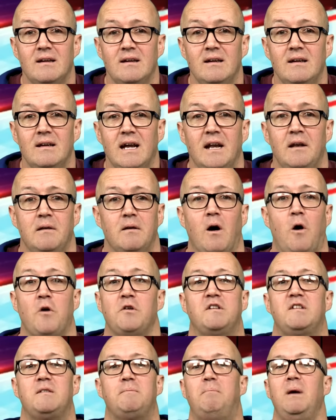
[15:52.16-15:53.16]
in
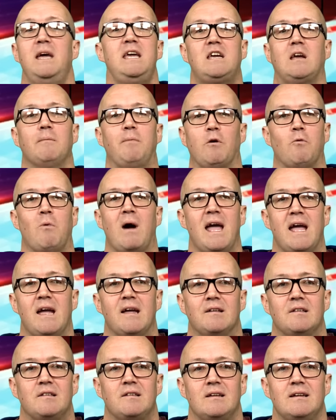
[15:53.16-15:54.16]
unspeakable
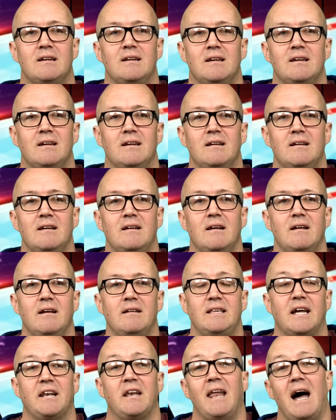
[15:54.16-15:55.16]
ways,
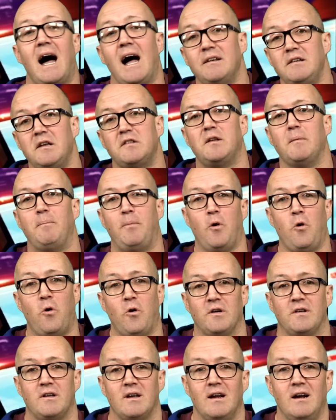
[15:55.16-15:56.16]
that it had the
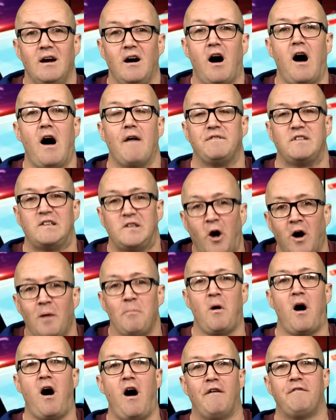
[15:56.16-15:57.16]
support of some
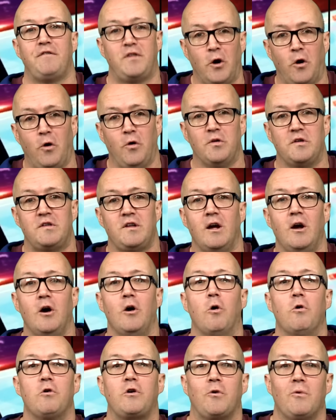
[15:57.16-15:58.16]
of those
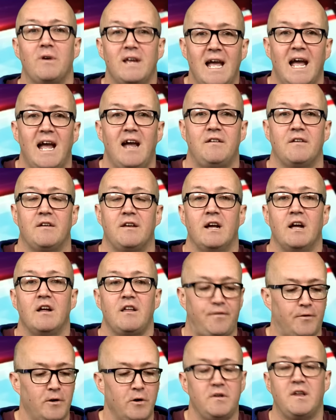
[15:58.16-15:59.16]
who created,
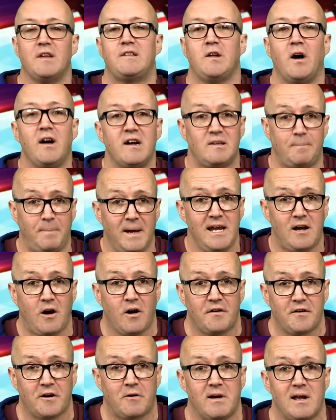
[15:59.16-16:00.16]
through the Sykes
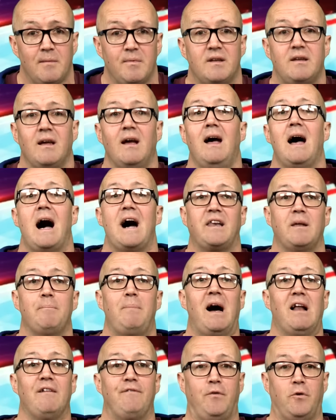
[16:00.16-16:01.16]
Picot Agreement and the
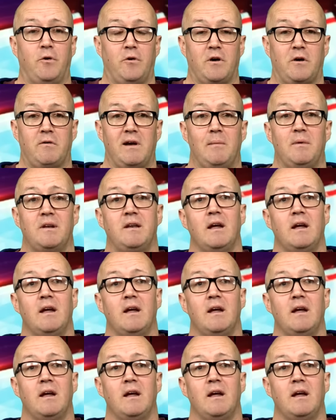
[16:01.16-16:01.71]
Balfour Agreement,